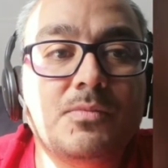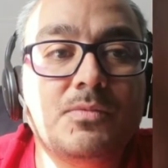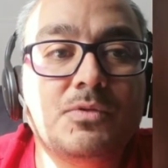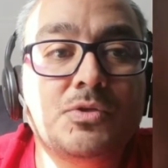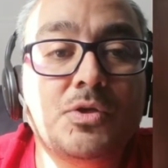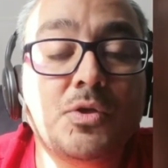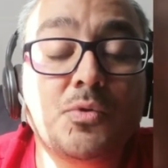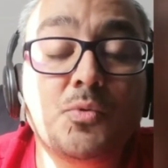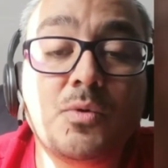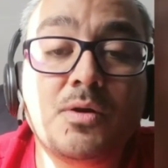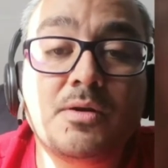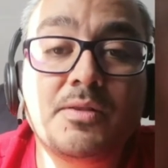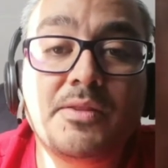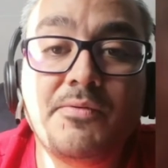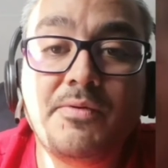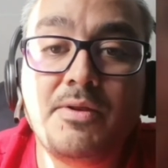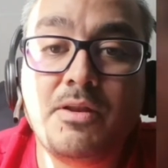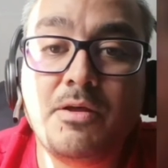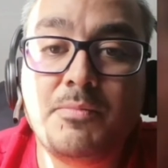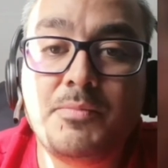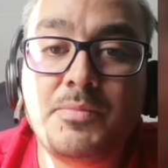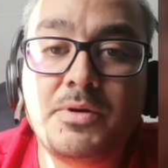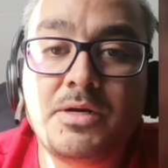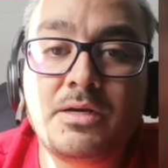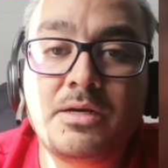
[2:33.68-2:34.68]
software
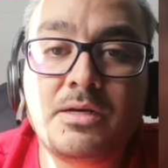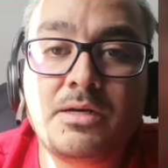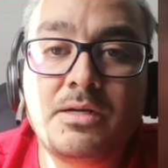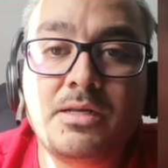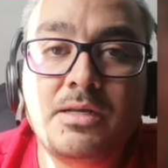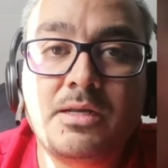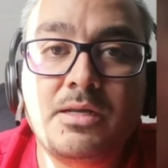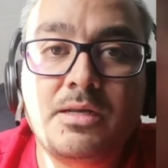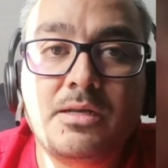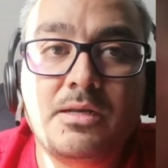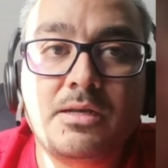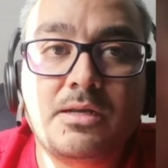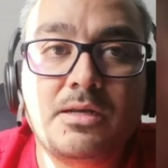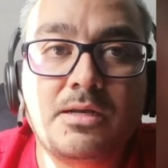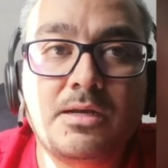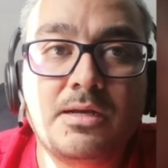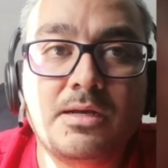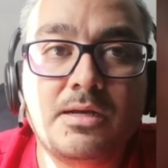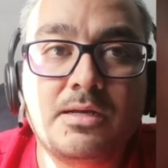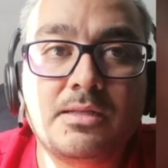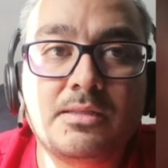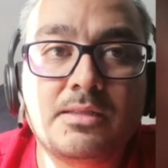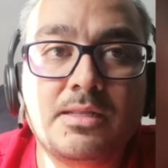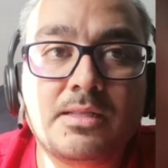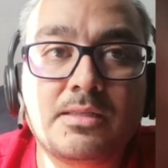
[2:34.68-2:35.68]
developer,
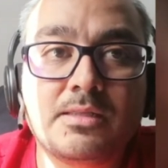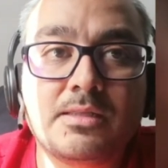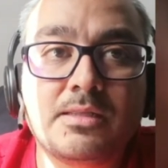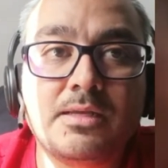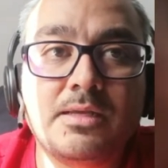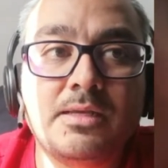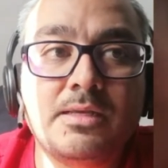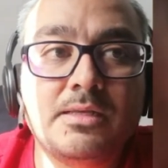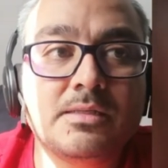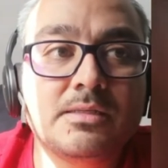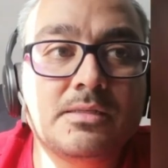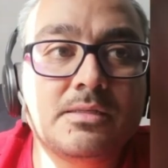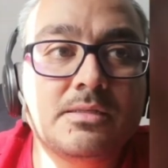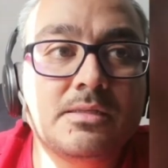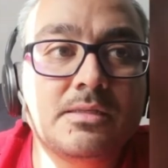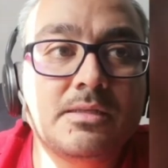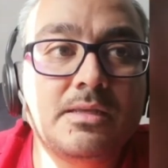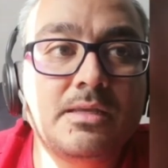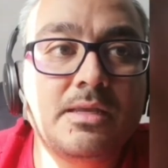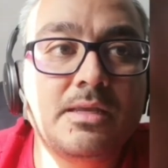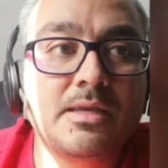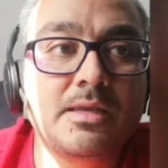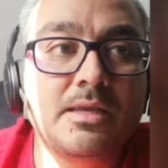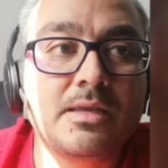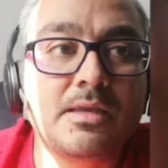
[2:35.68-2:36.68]
that is
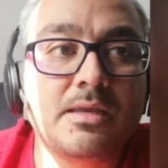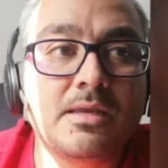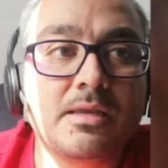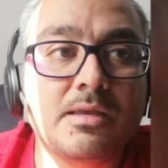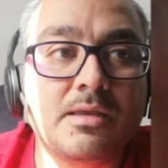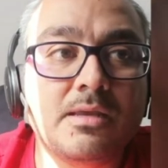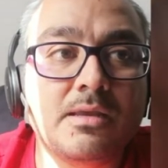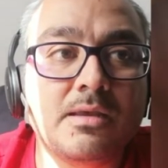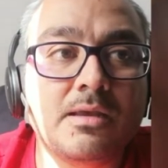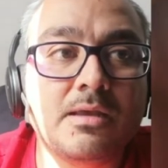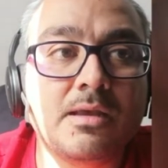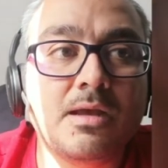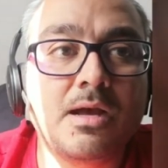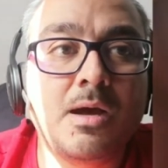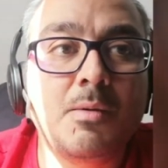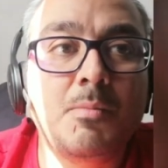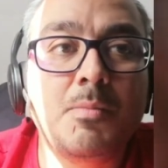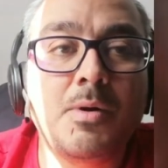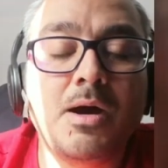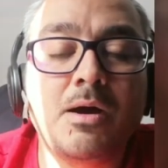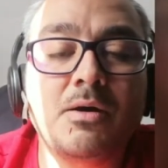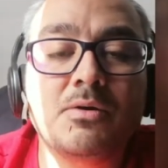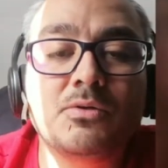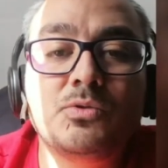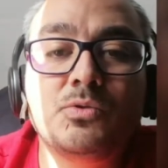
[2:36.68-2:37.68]

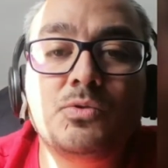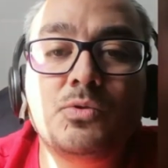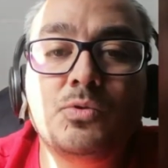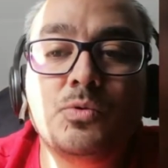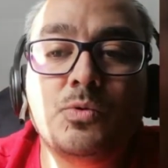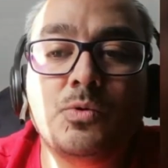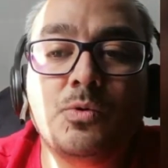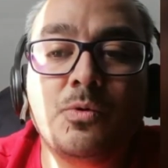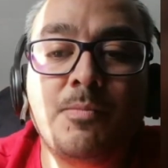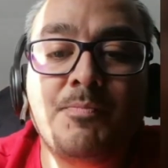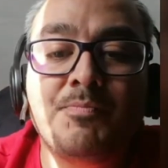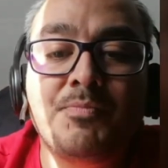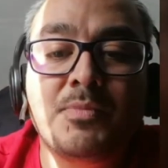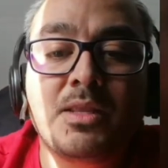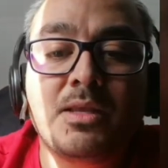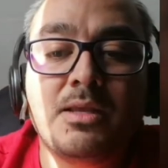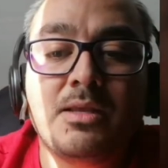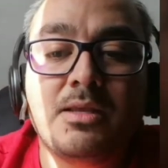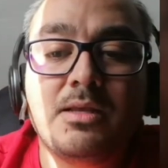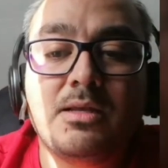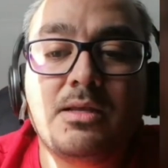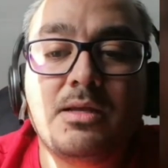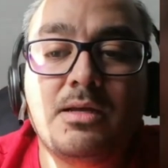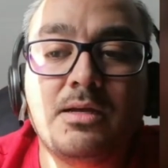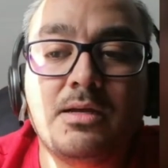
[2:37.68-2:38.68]
about to
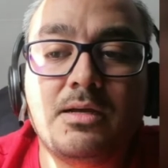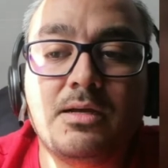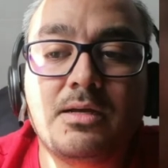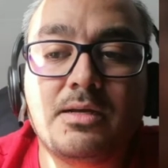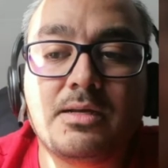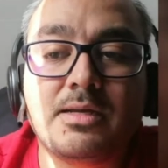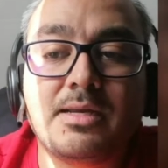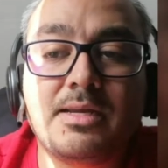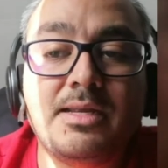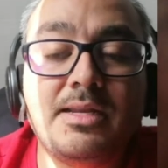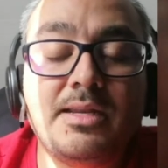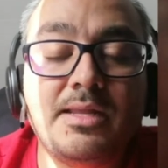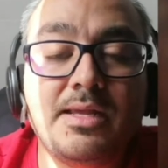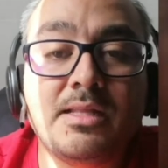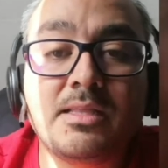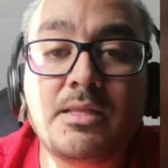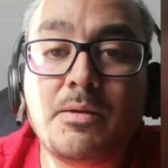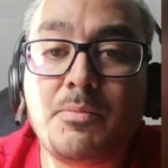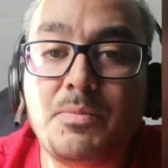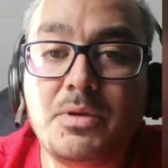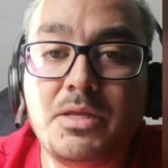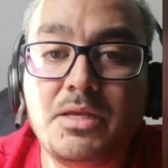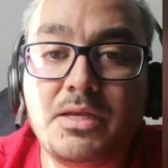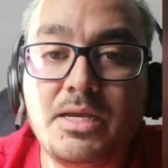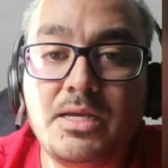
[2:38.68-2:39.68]
create
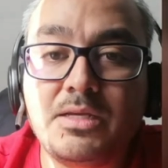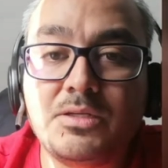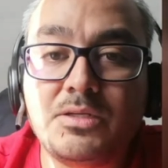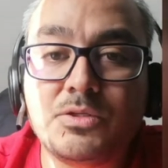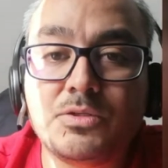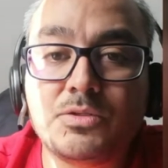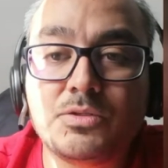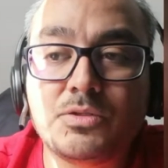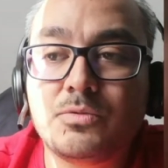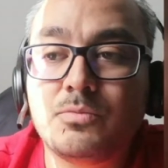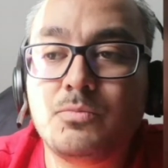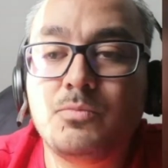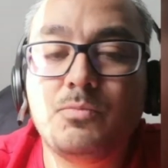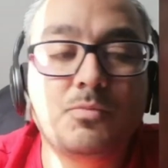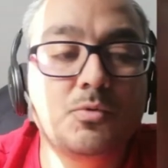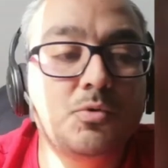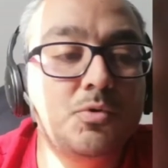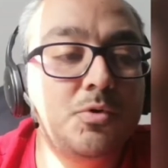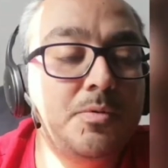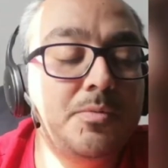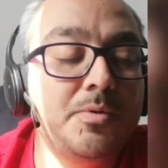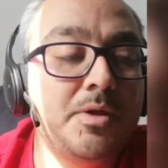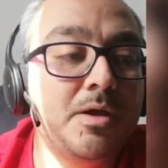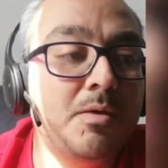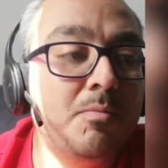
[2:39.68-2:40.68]
applications.
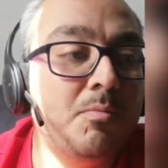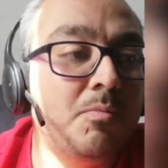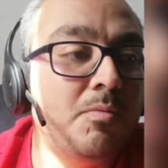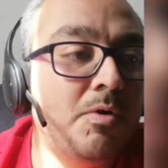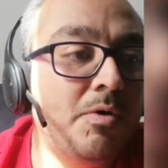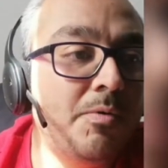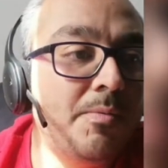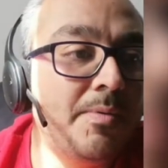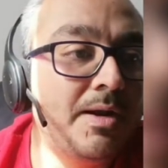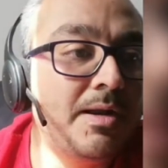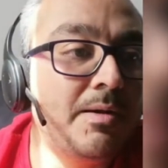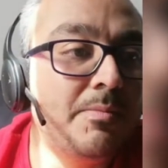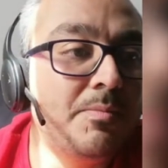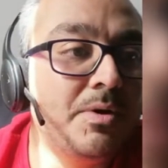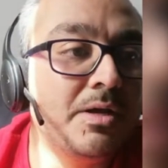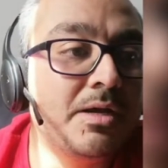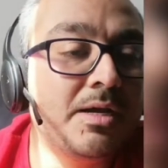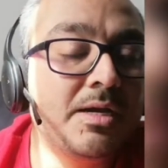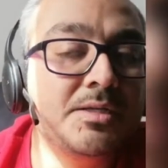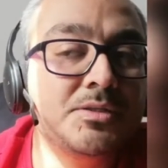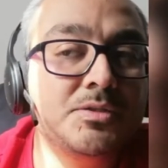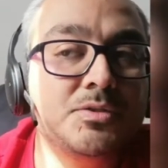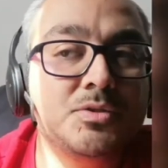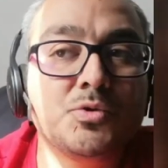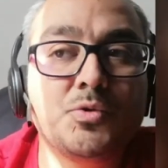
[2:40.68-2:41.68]
Could be a mobile
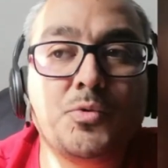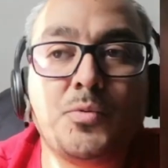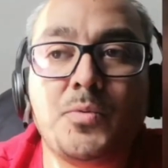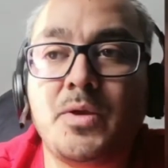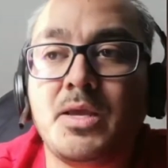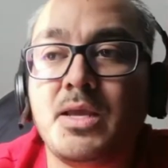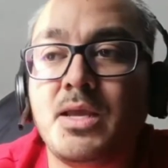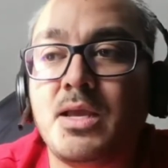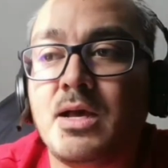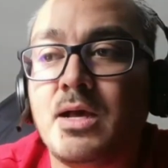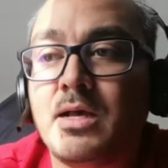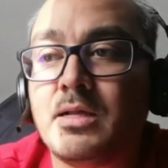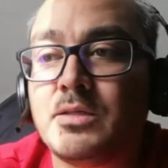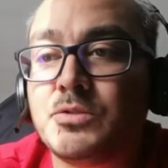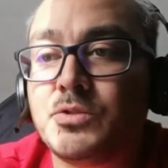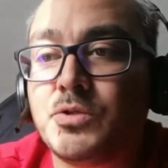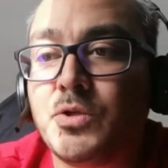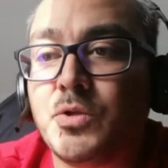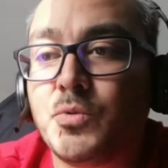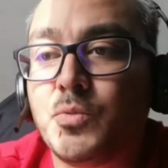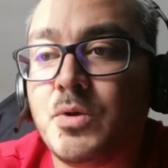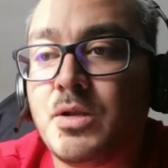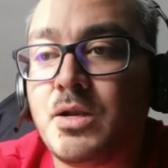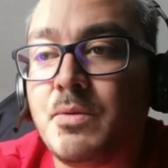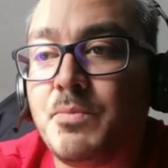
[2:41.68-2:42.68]
applications, could be a
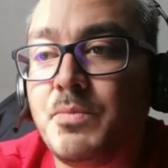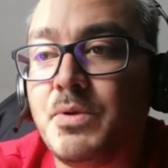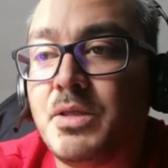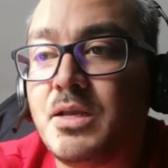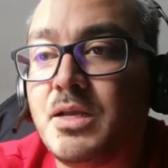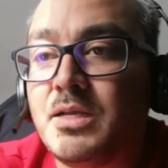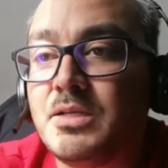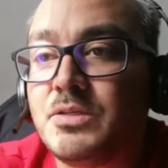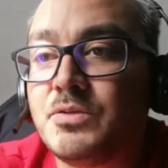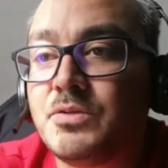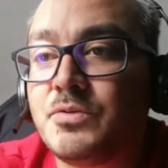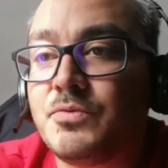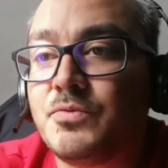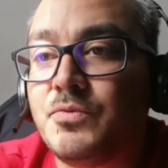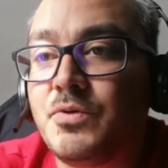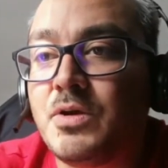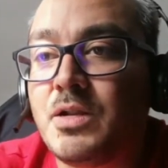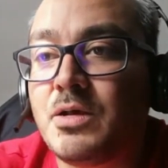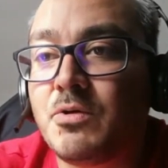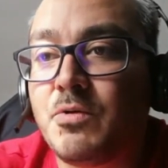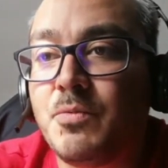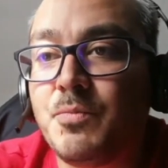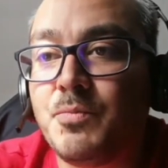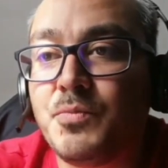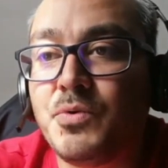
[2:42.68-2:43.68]
software applications for
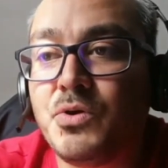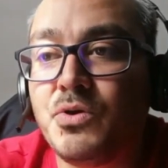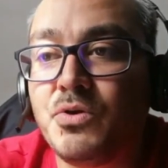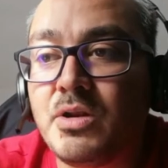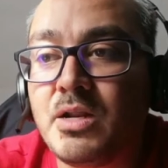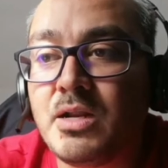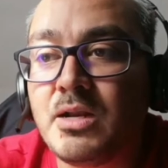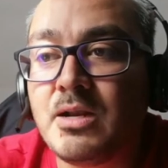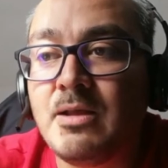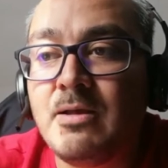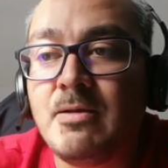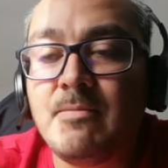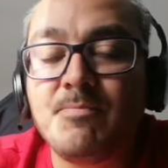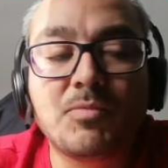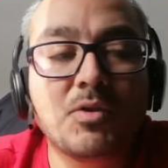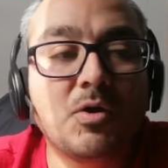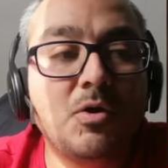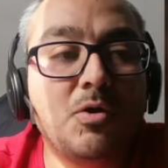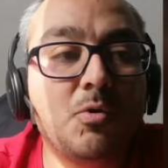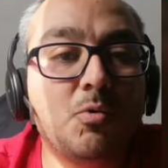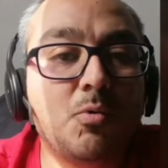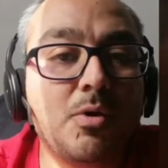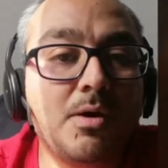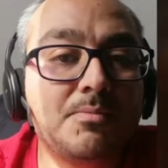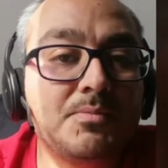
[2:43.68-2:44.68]
a computer
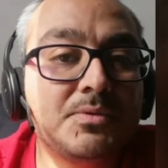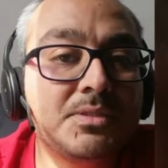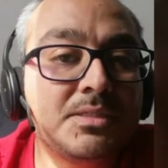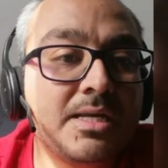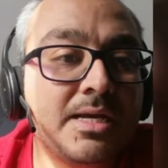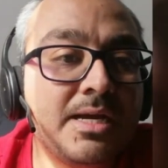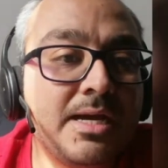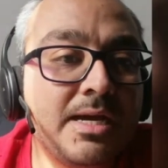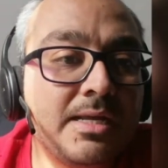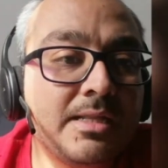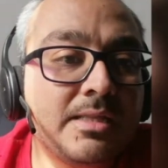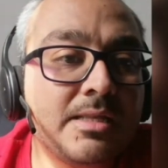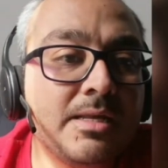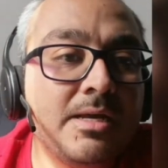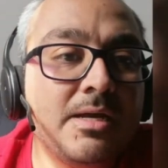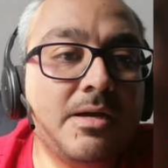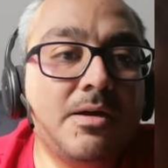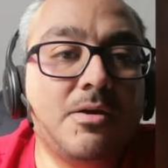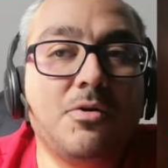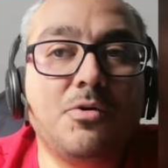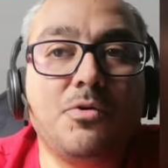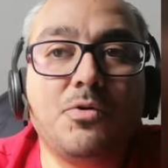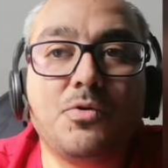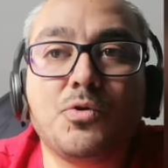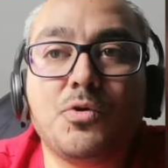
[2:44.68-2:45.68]
or website,
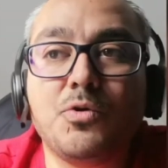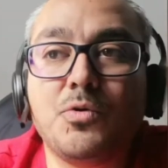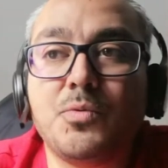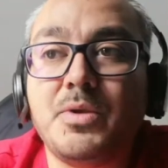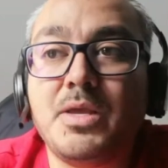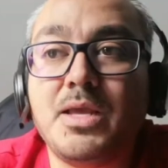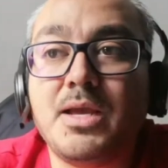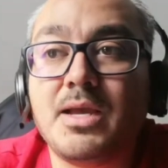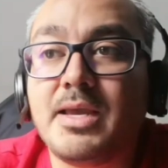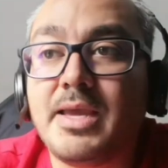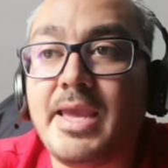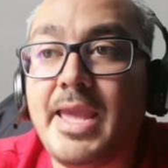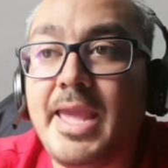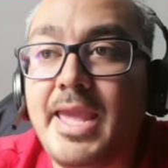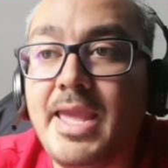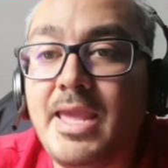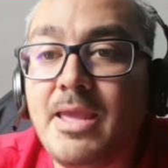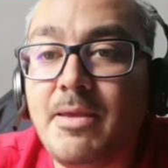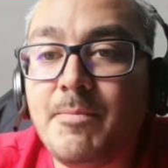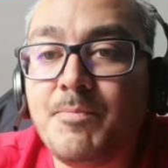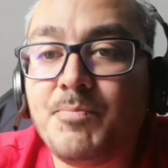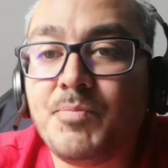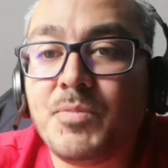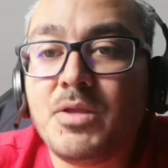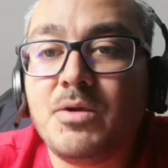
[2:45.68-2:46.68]
or could be a
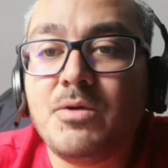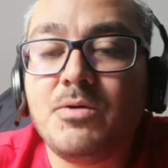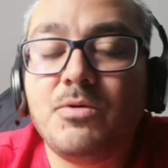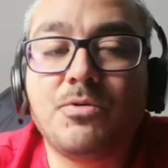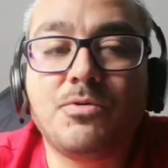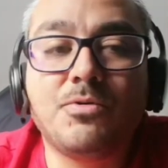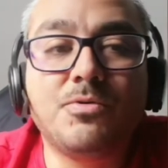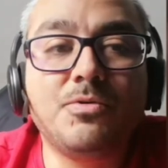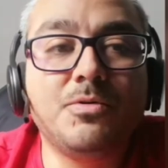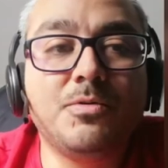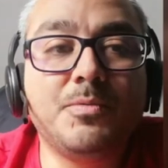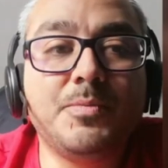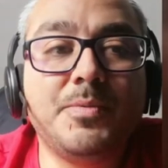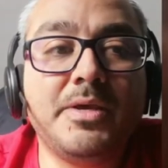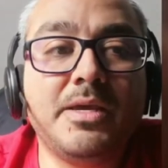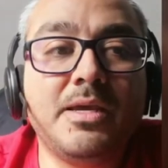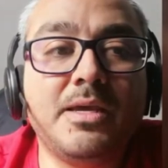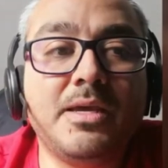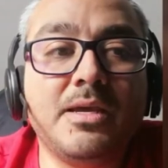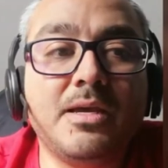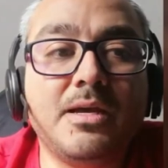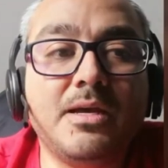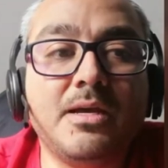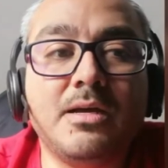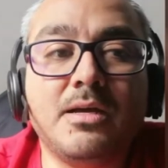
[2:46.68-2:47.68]
game, or could
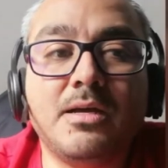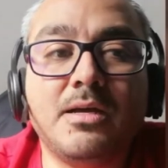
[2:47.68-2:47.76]
be